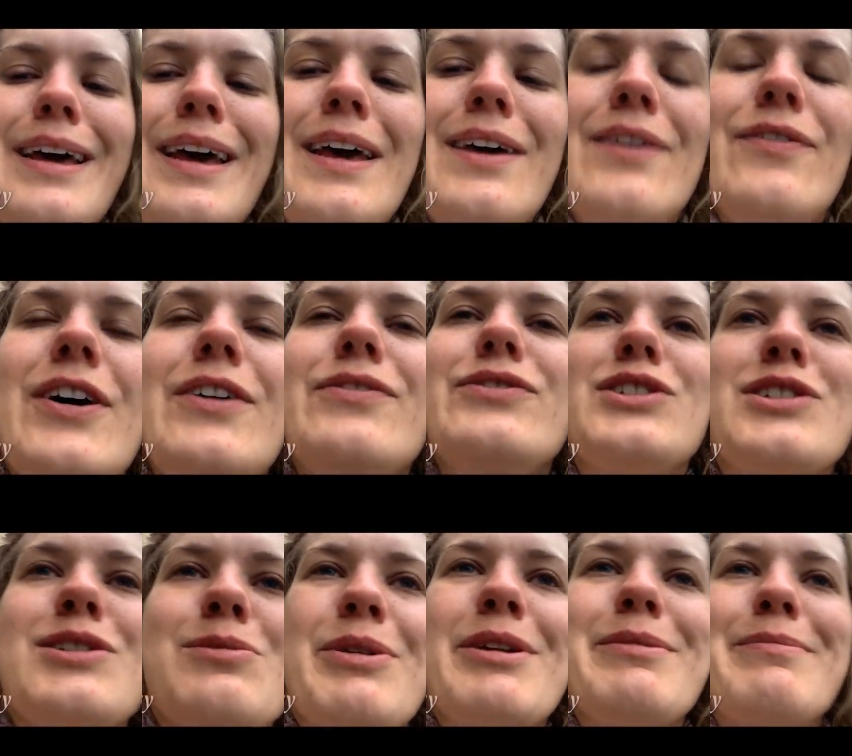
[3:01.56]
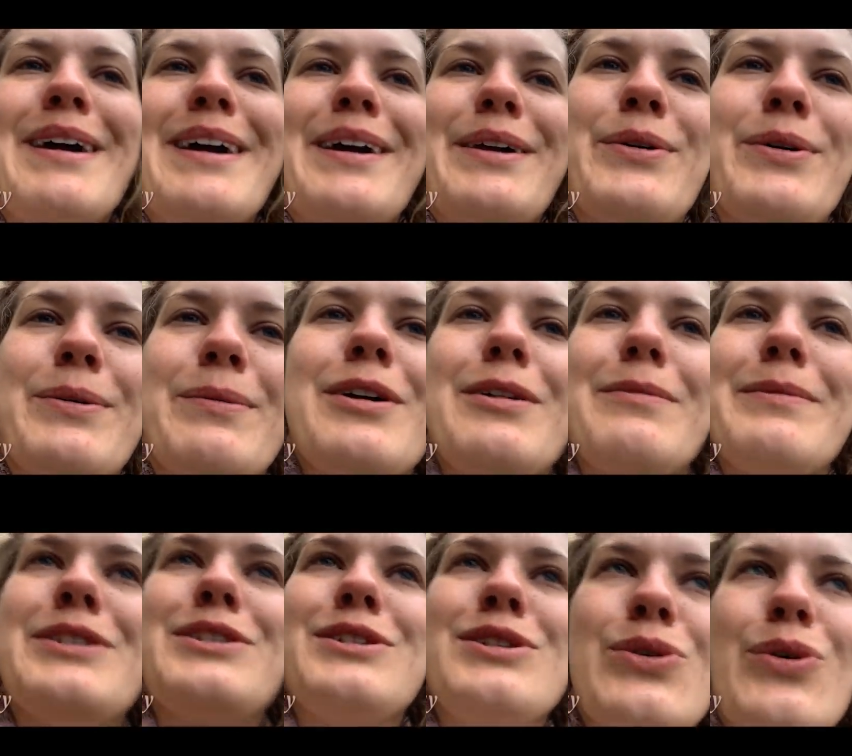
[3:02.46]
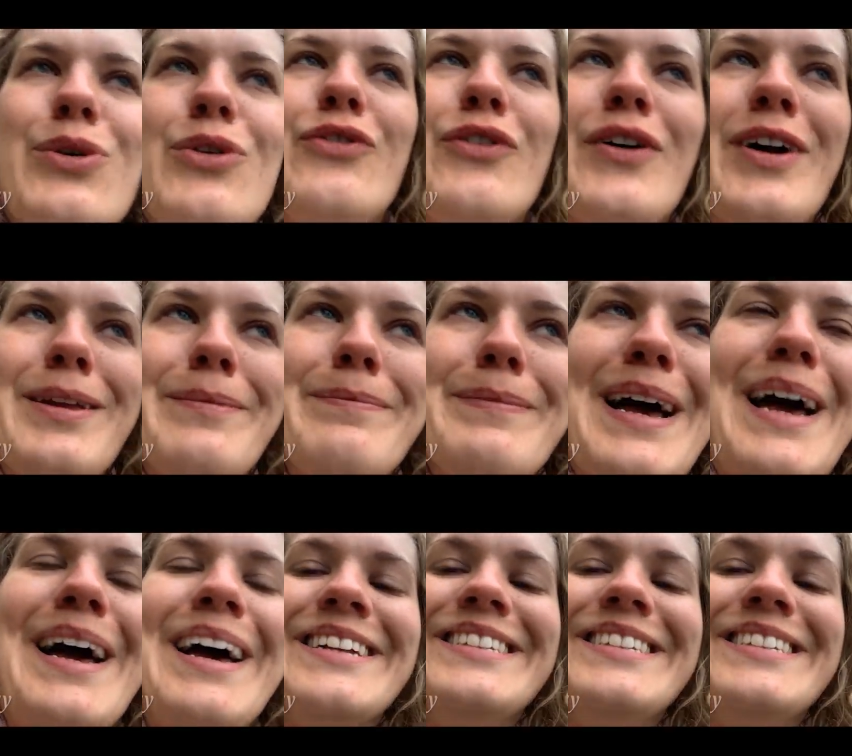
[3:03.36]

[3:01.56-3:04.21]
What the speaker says: if I've just sprained my ankle, I'm gonna be so fucking mad.